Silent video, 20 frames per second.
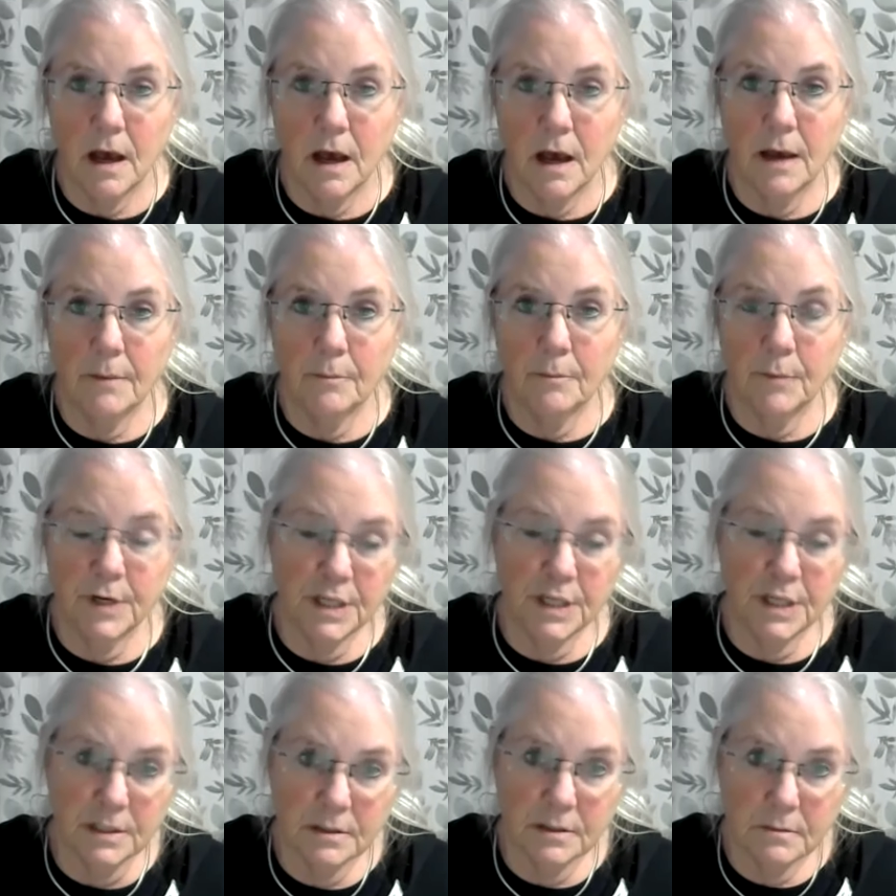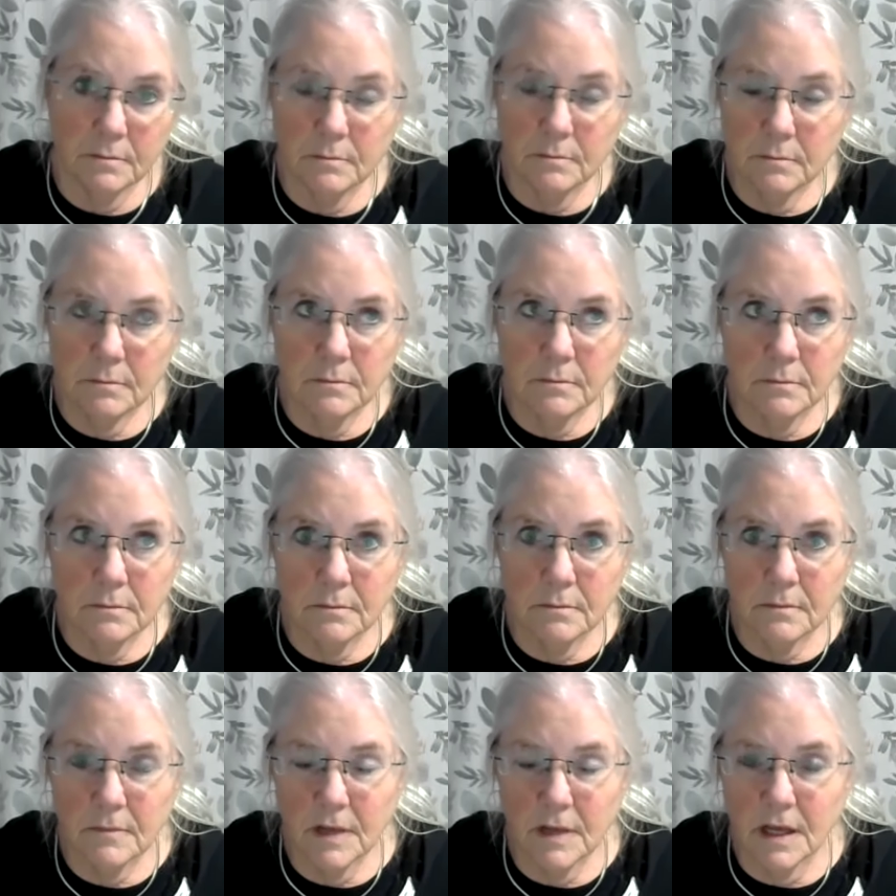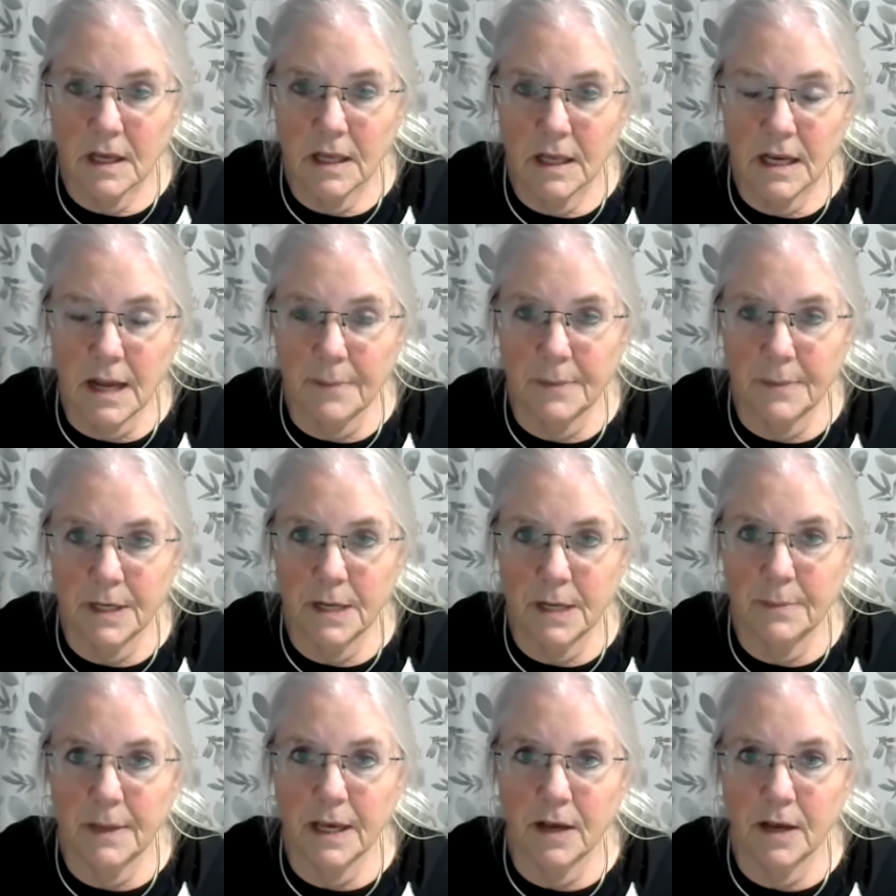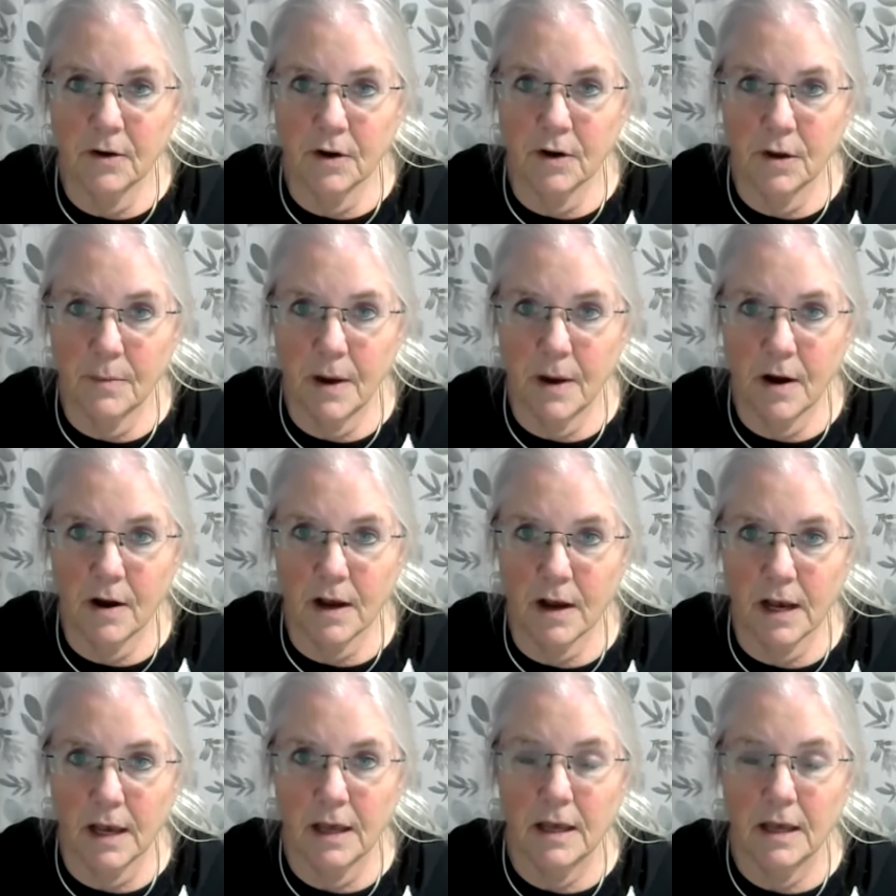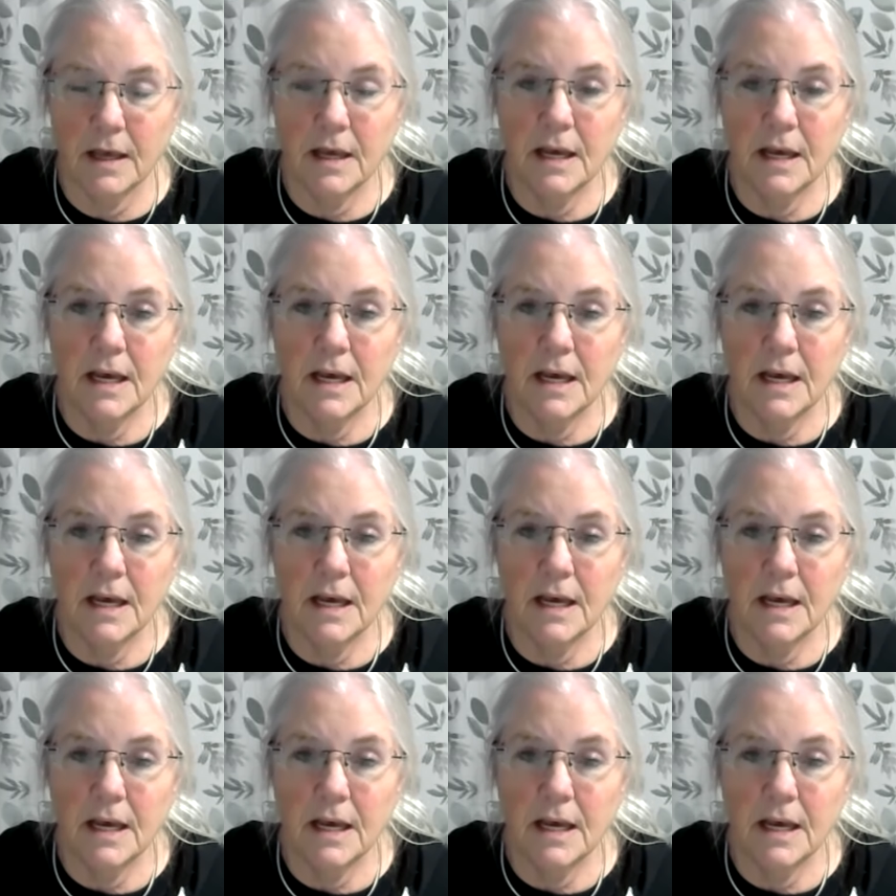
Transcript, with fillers: which is an epidemic here in America,